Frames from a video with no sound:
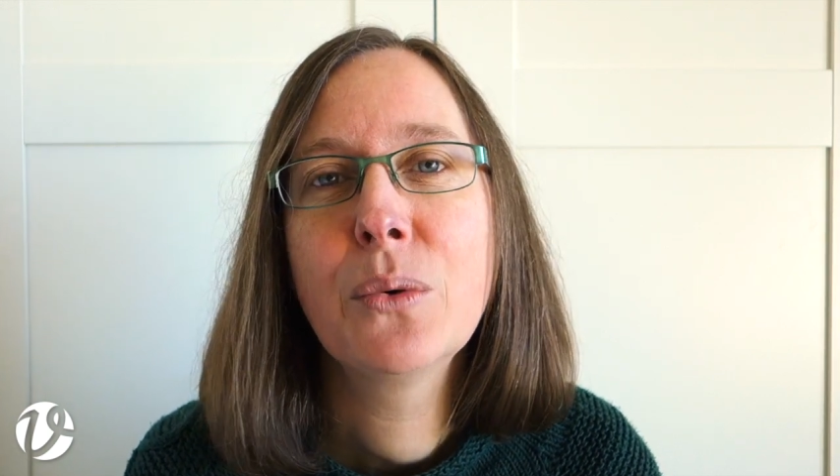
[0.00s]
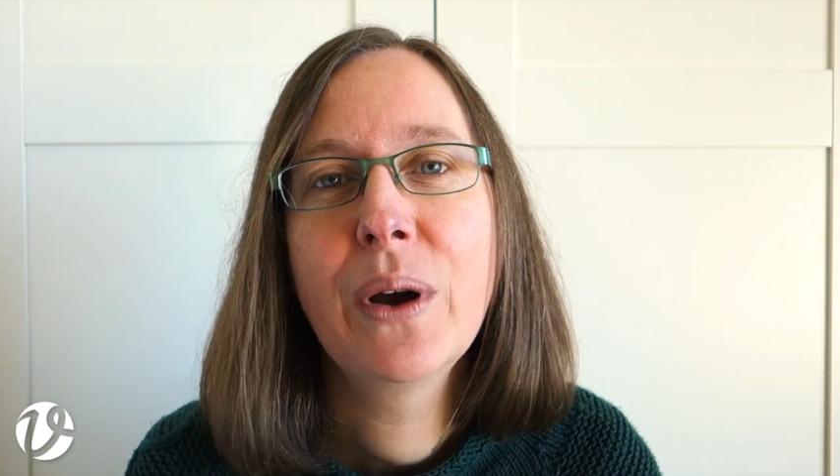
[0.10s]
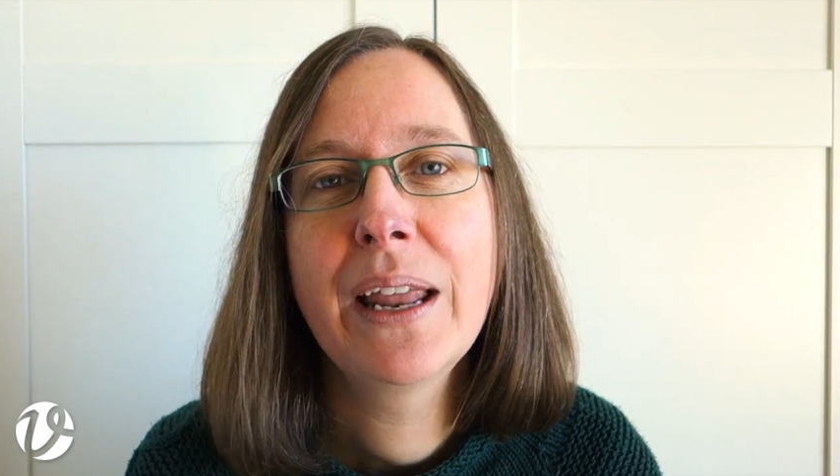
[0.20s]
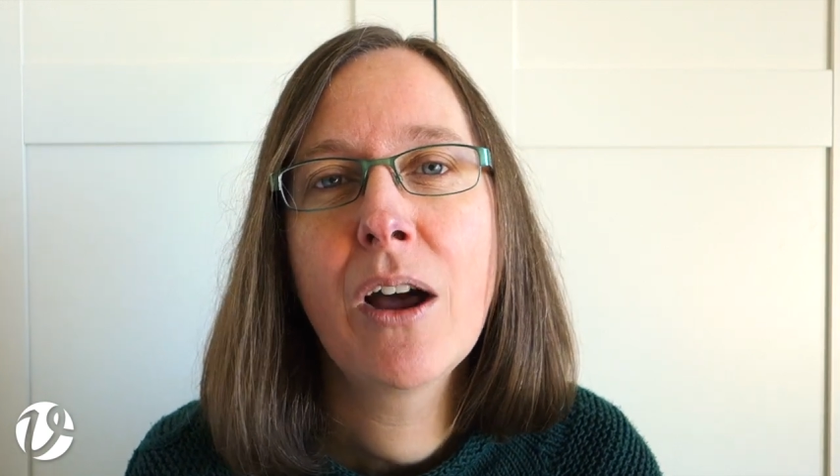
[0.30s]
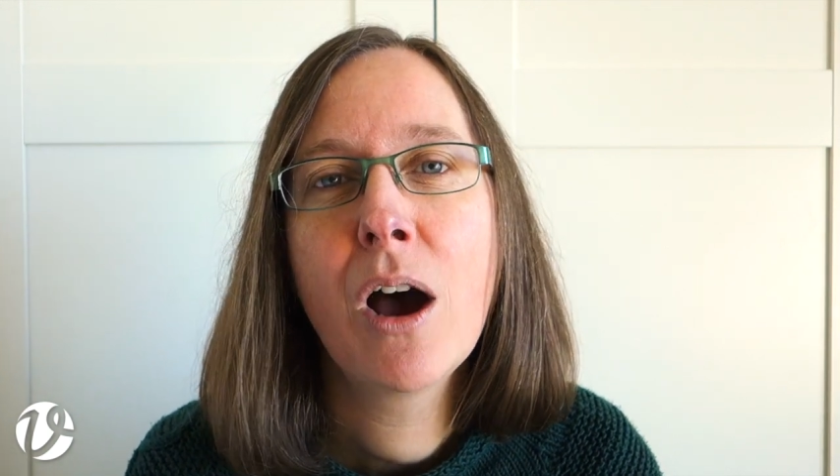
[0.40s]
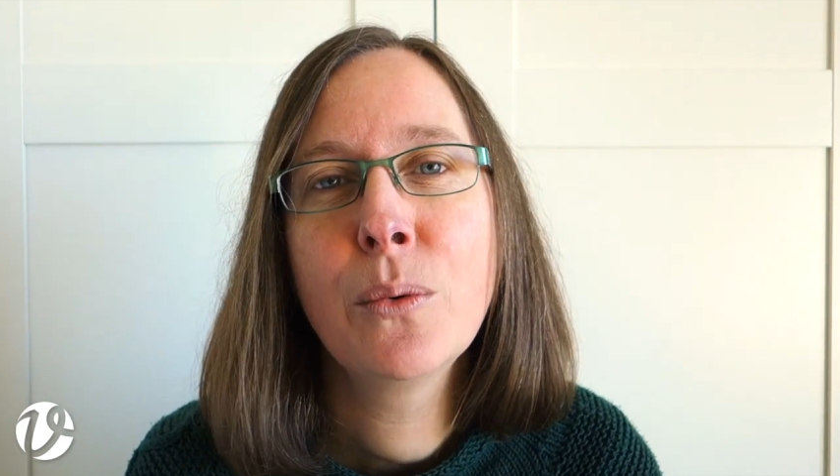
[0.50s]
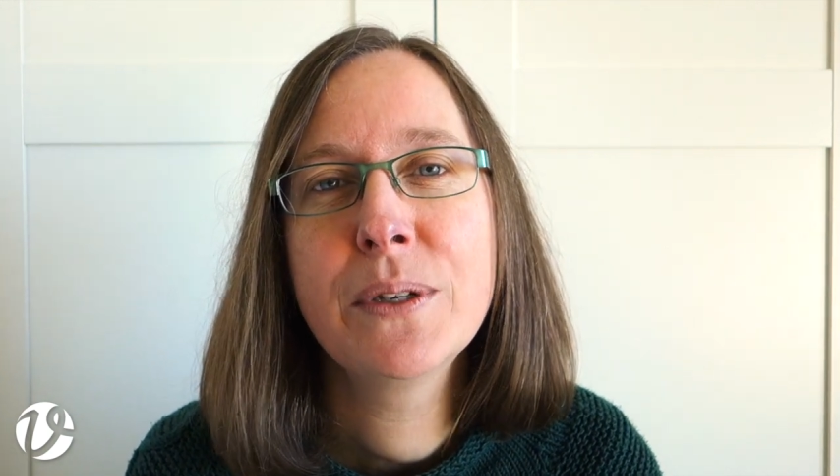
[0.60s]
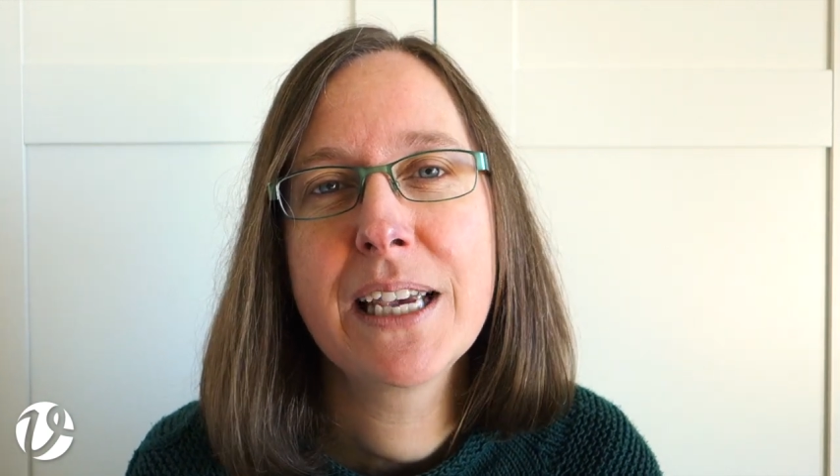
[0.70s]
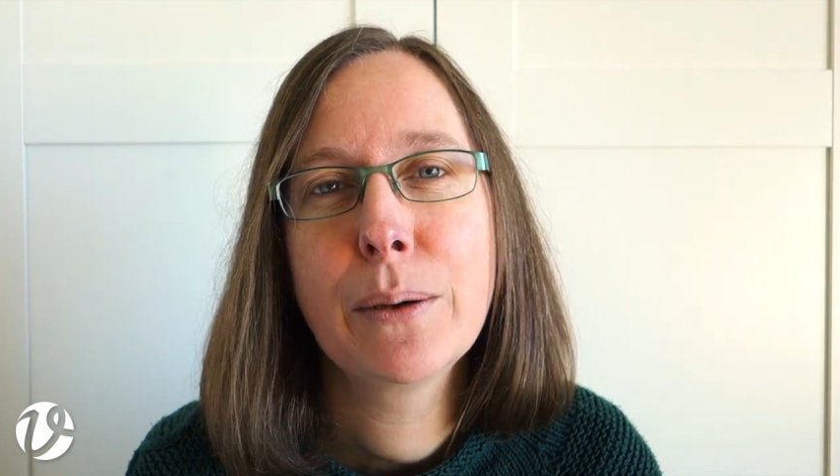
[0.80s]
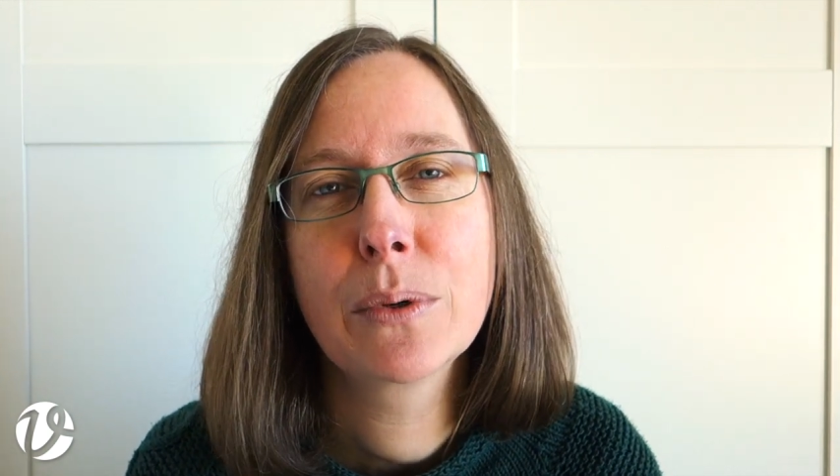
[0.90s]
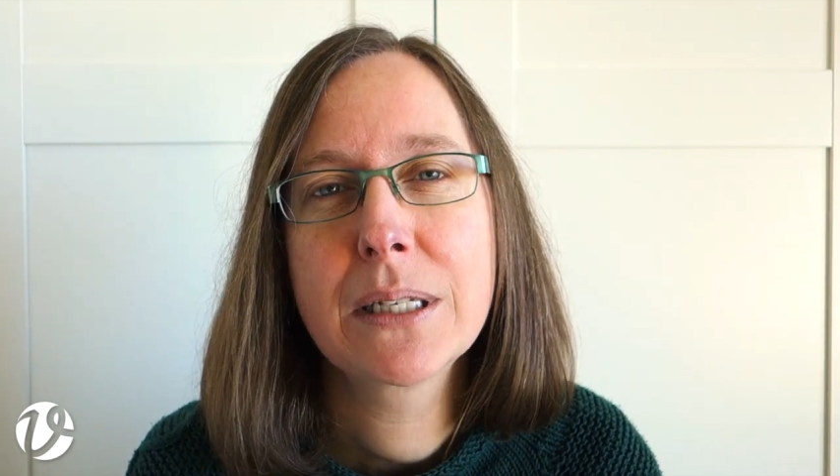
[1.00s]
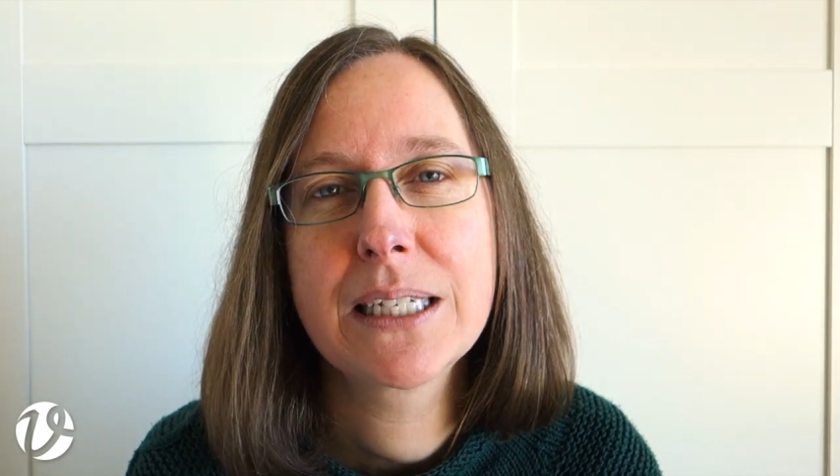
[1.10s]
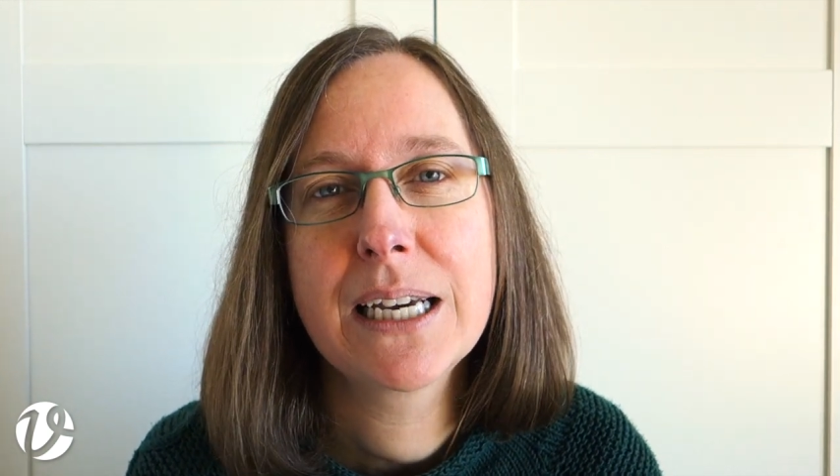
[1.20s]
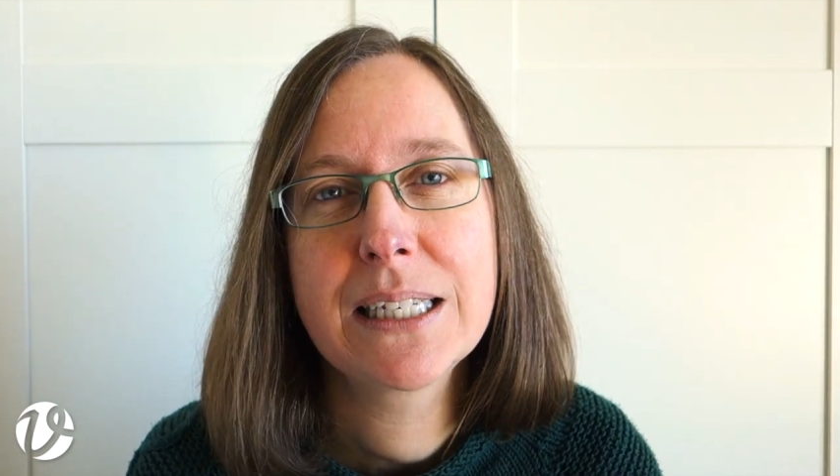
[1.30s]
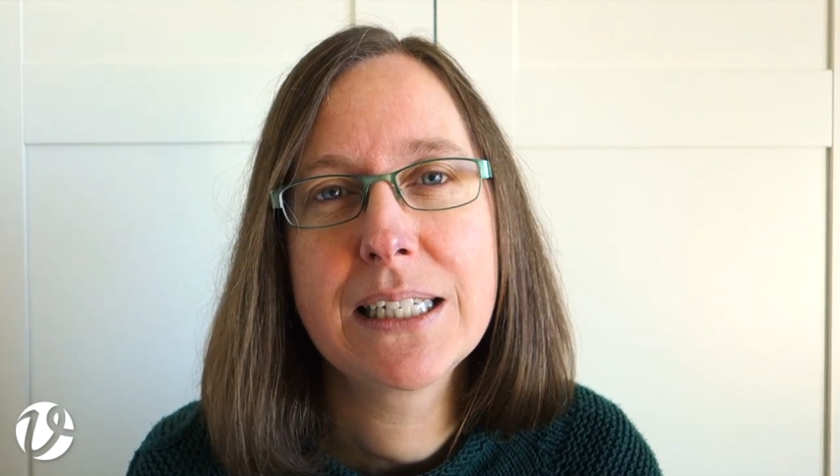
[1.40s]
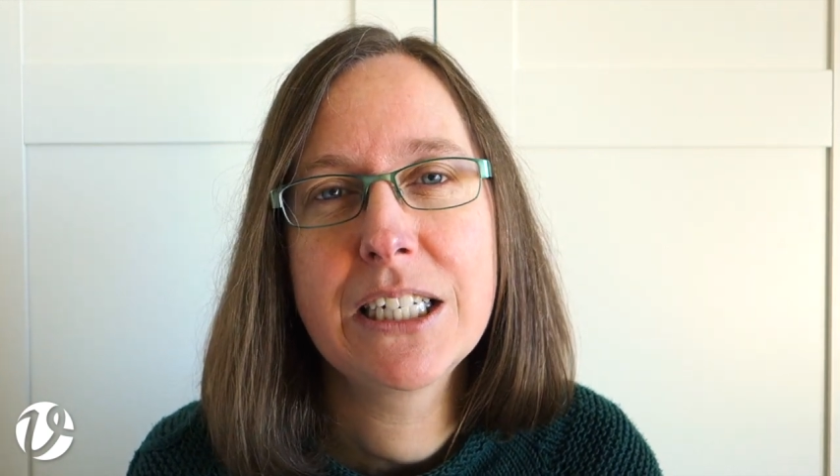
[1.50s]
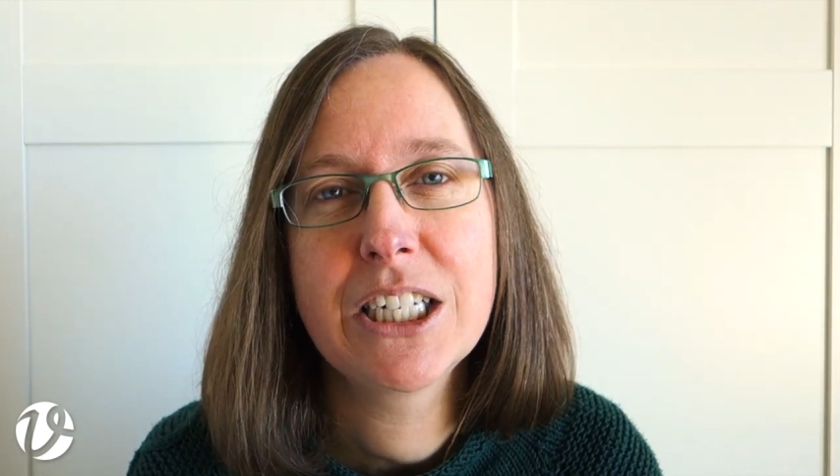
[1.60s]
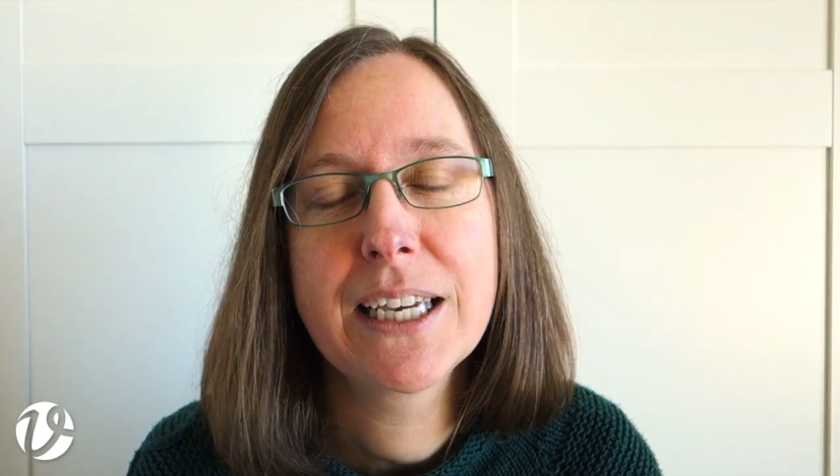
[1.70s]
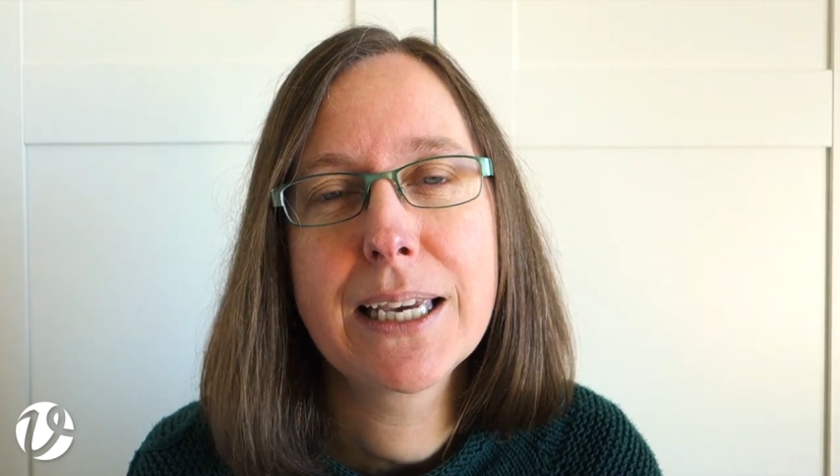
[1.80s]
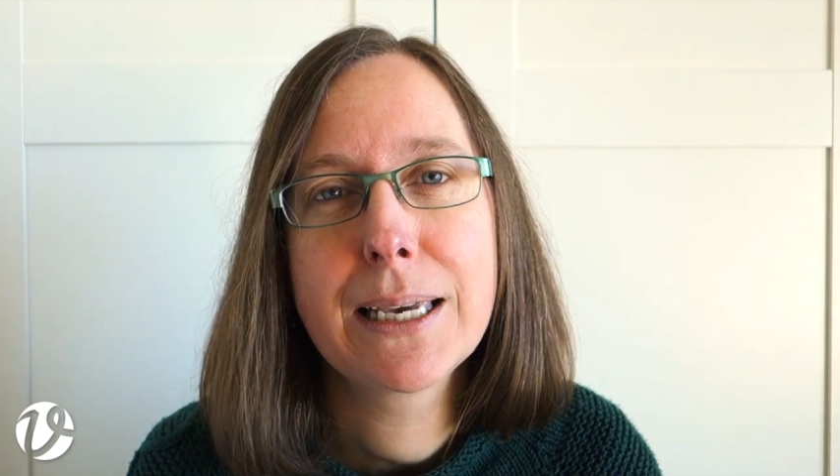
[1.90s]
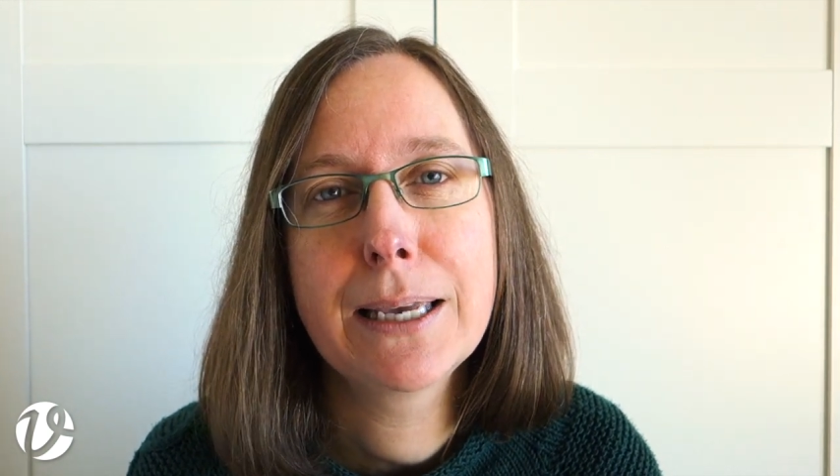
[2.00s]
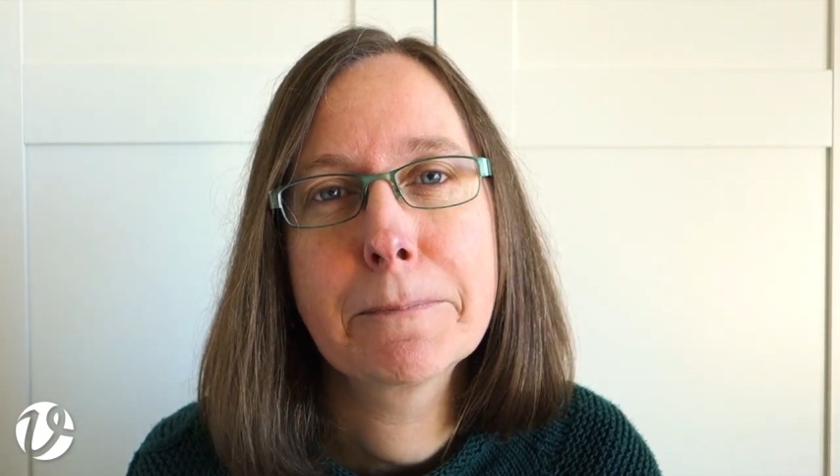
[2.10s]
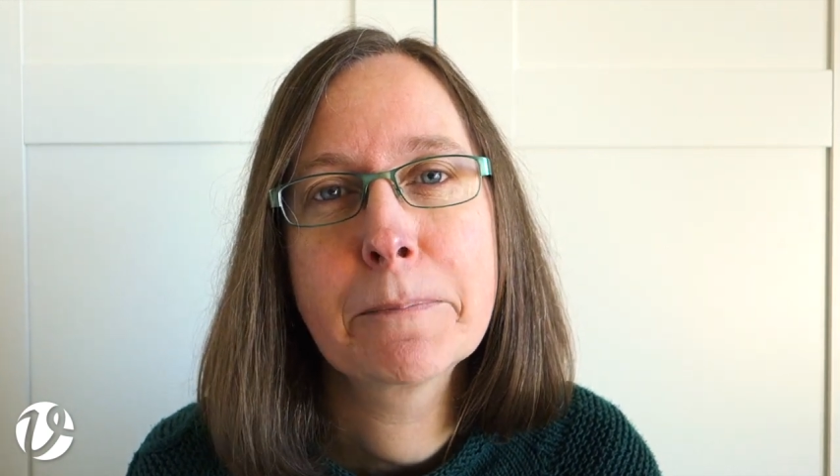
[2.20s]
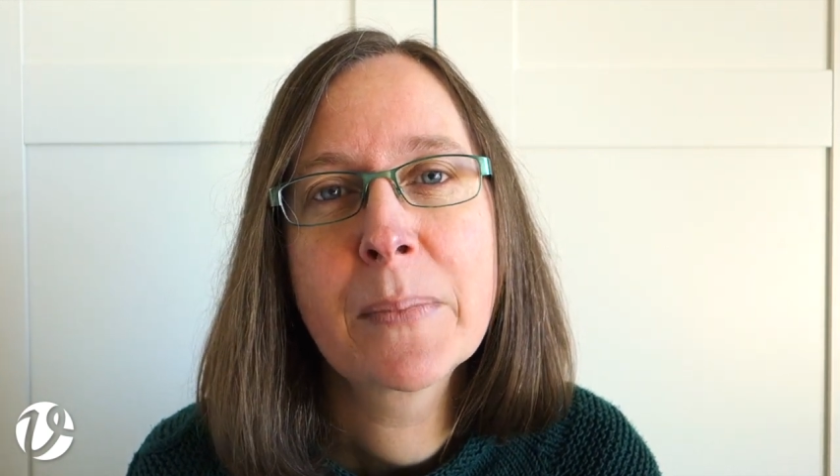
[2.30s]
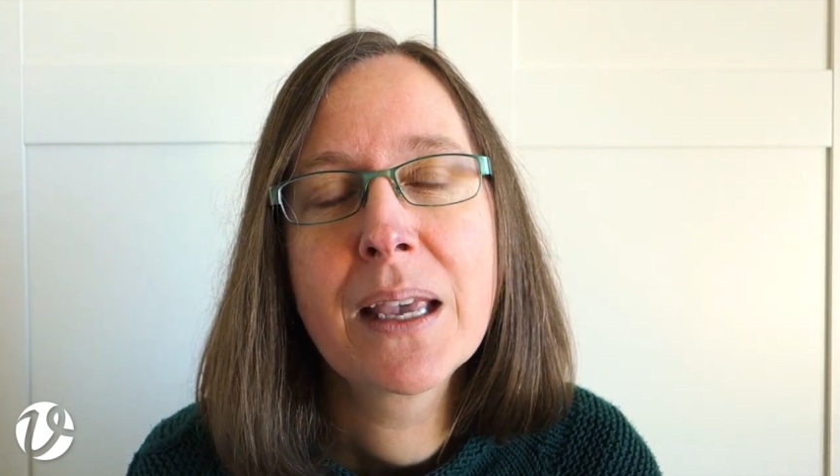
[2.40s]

when I was able to start stitching again.